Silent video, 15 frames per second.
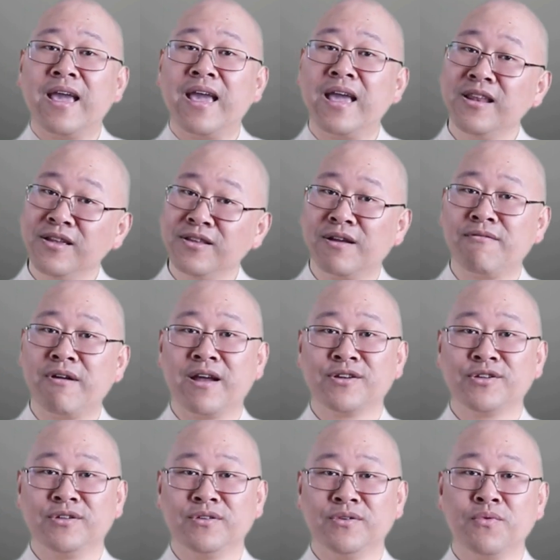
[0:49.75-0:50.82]
Any
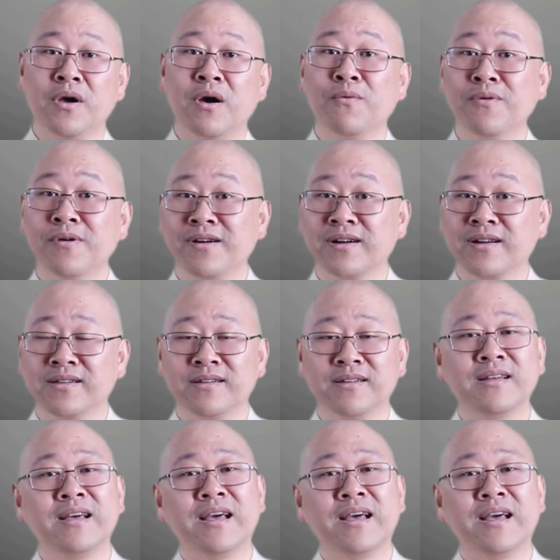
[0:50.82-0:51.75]
direction will work,